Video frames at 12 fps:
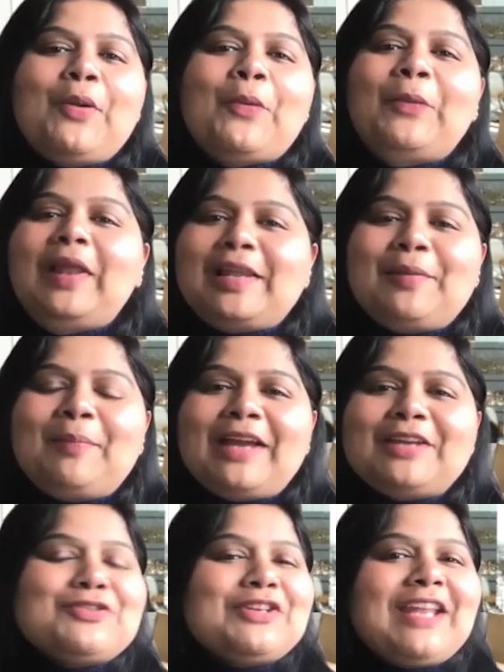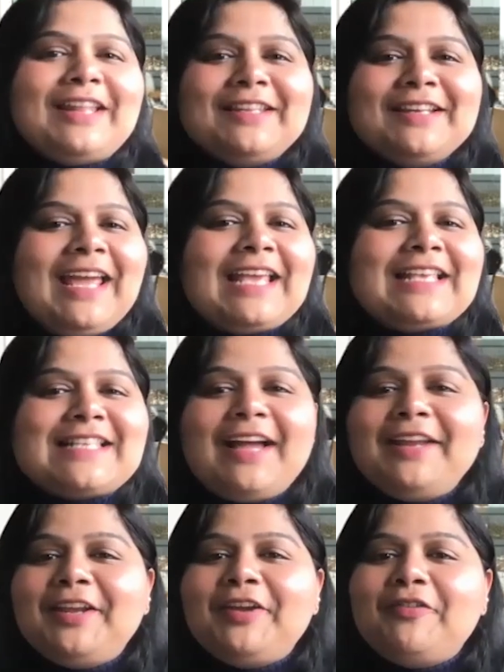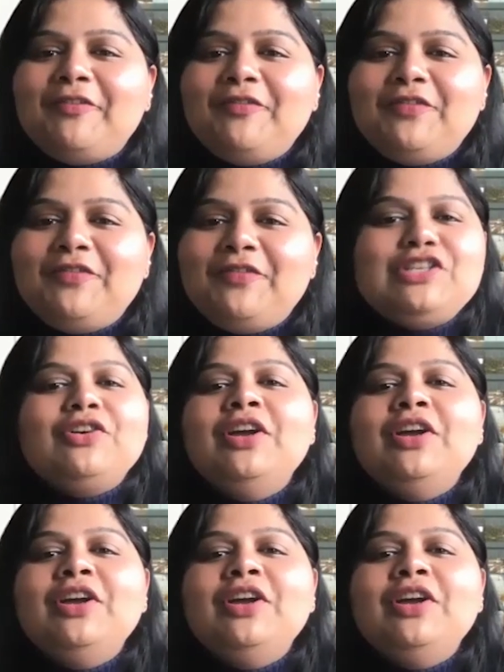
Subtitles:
welcome back to another exciting video.